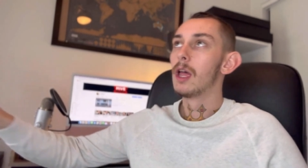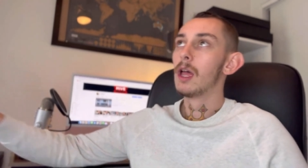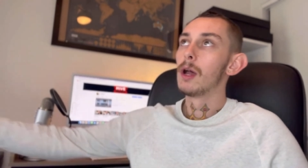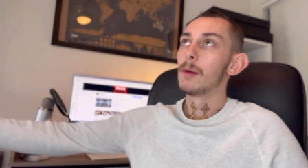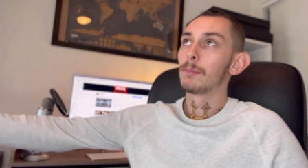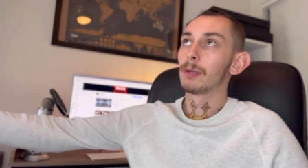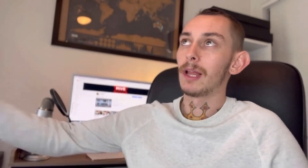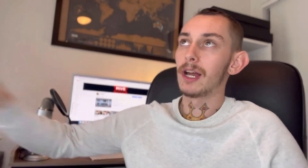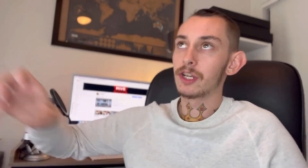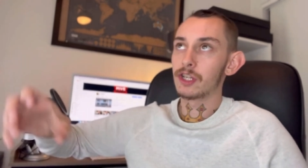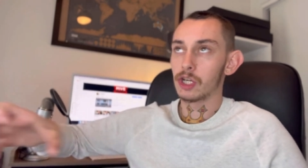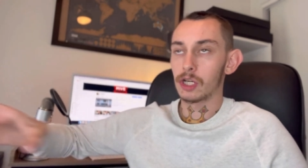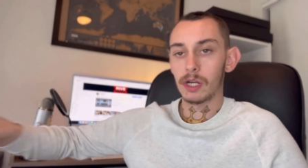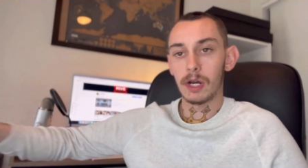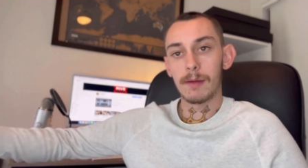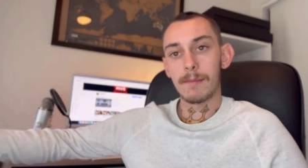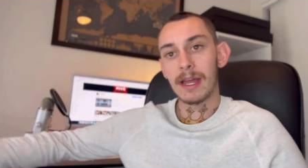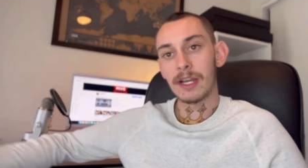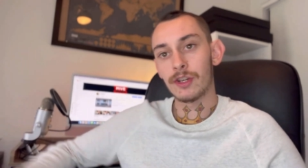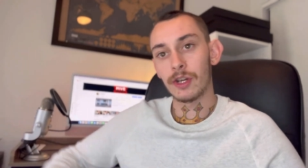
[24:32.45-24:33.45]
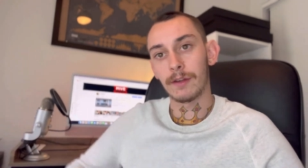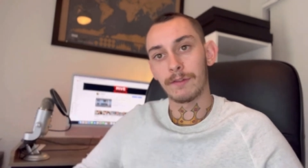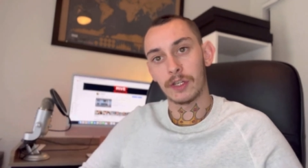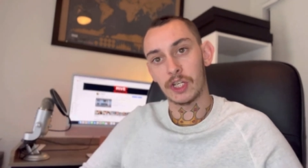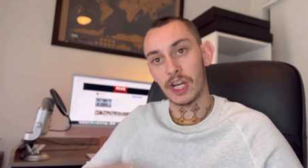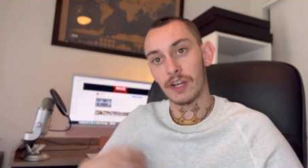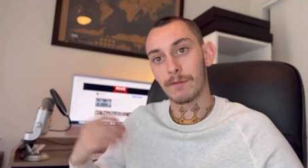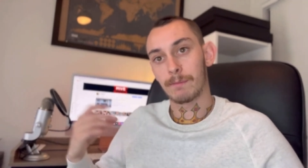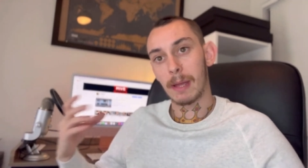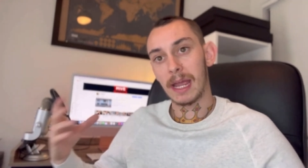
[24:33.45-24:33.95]
Plus, imagine if
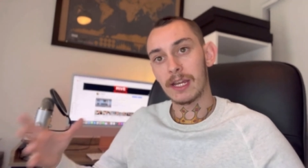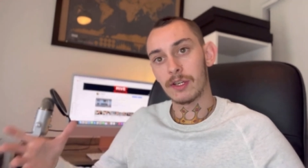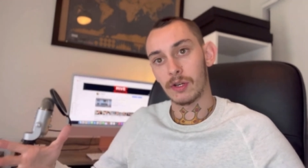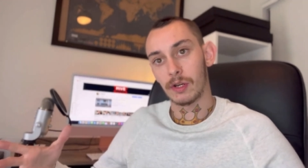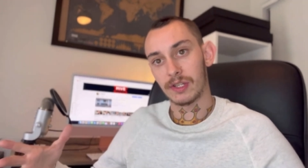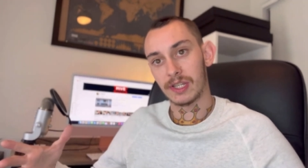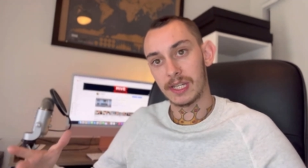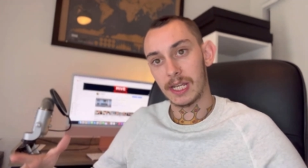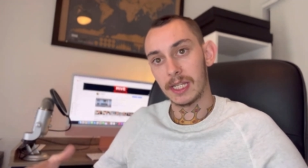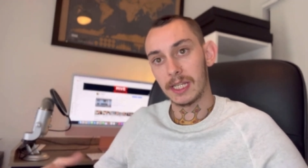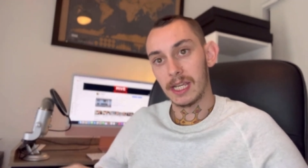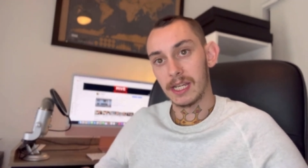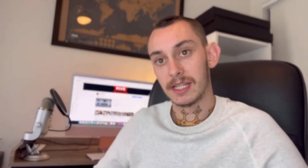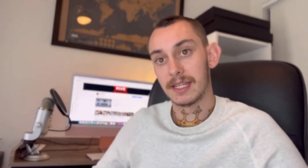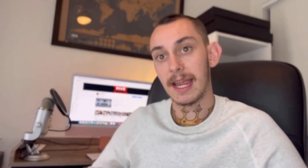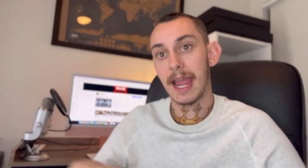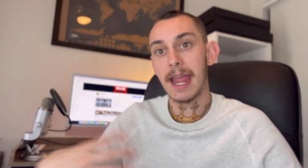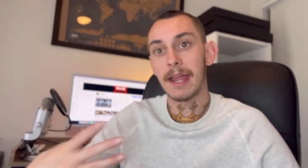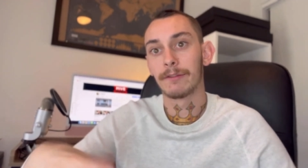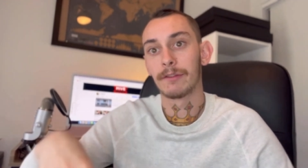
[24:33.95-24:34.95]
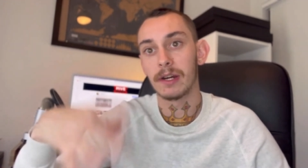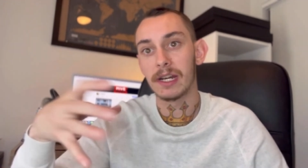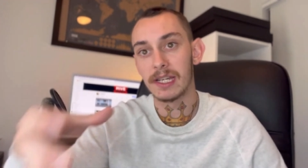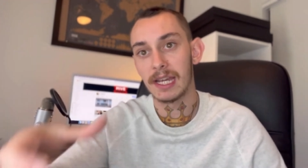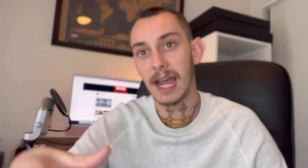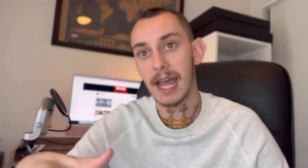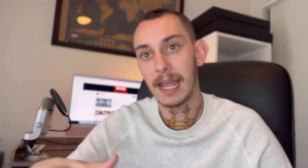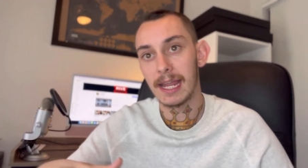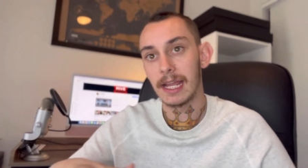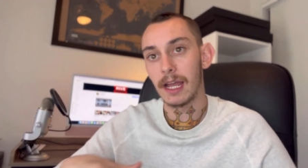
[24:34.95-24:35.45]
Jeff Bezos did this every
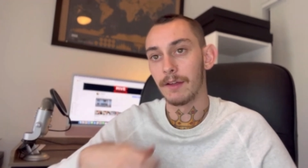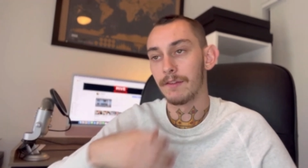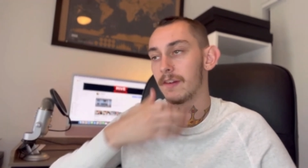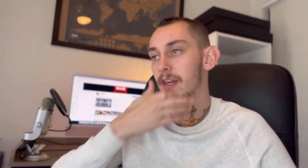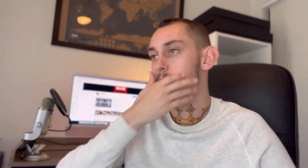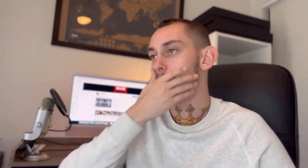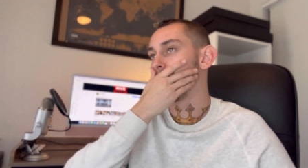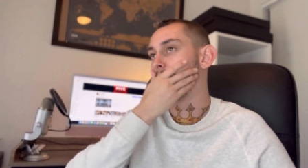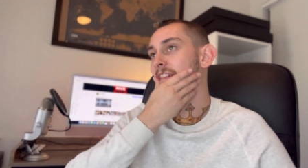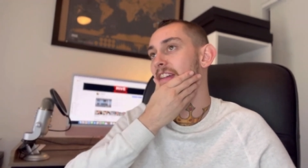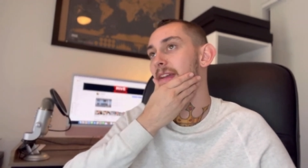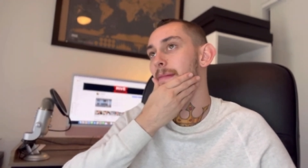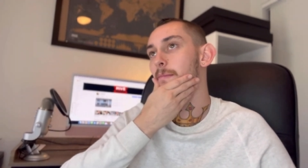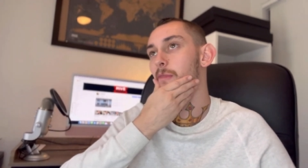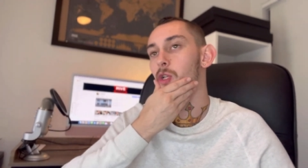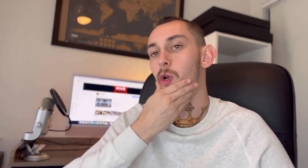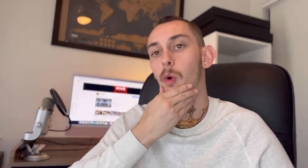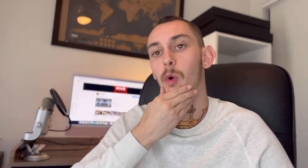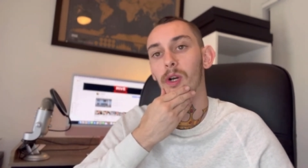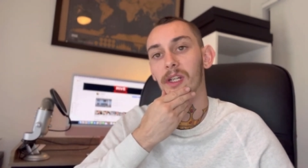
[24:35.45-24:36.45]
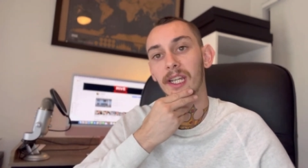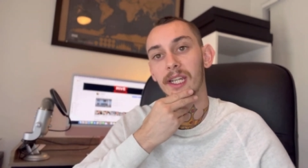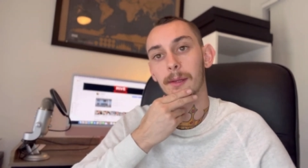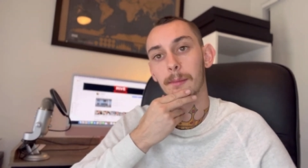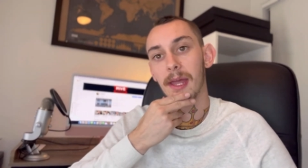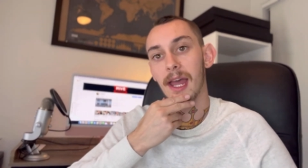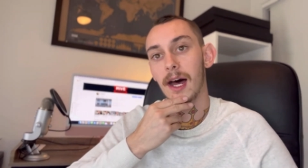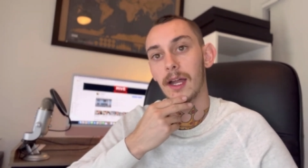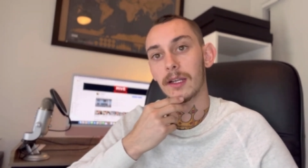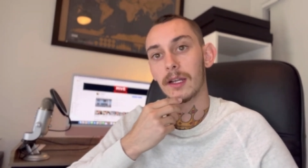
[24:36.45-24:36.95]
day, a video of him talking
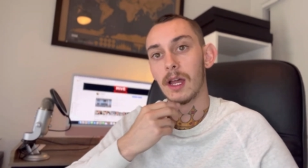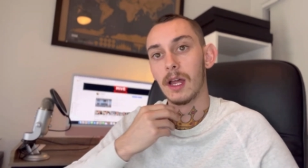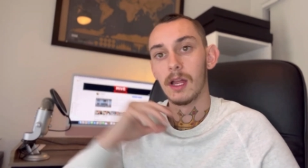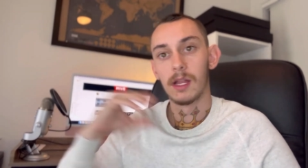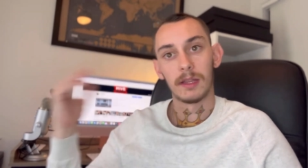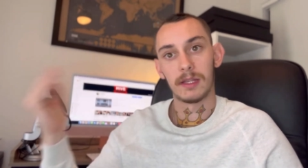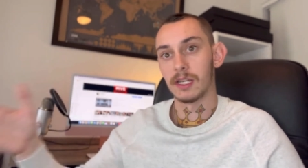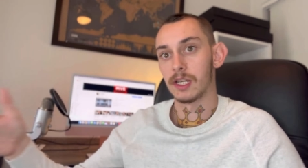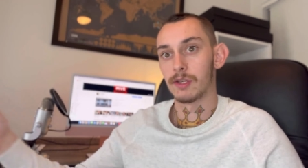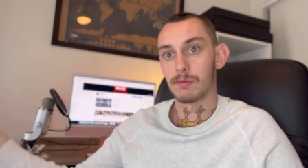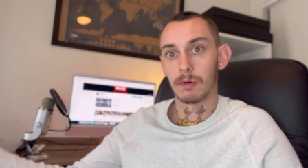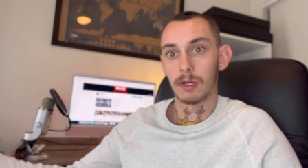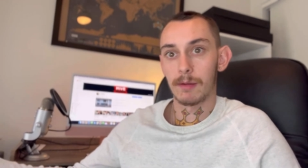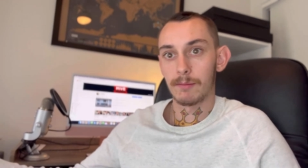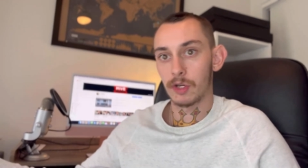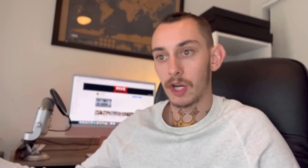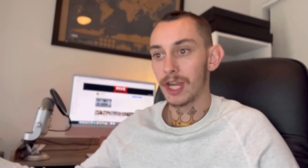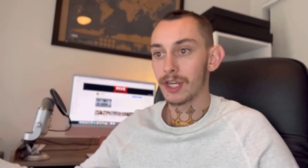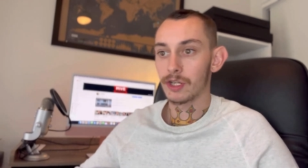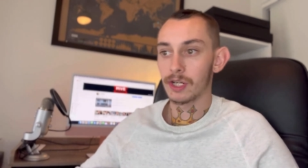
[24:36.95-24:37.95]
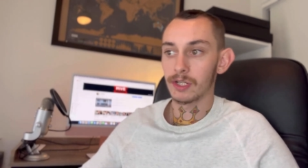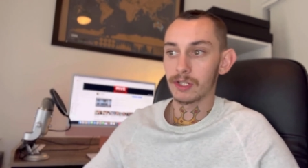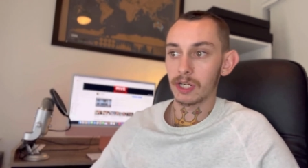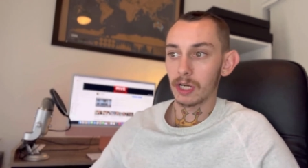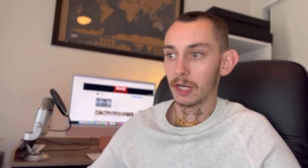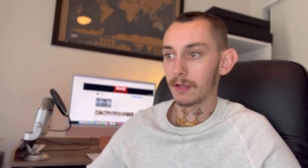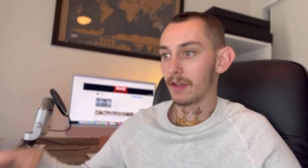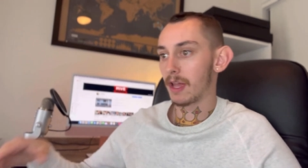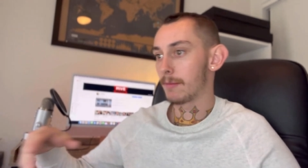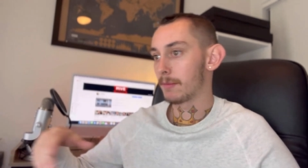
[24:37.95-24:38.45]
about this is what I'm changing inside
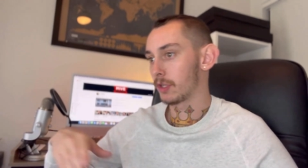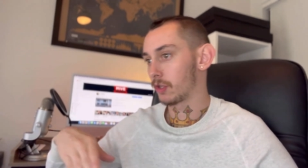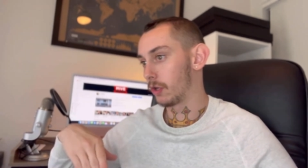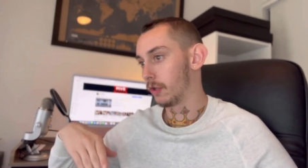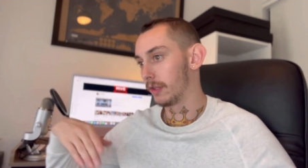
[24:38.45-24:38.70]
of Amazon.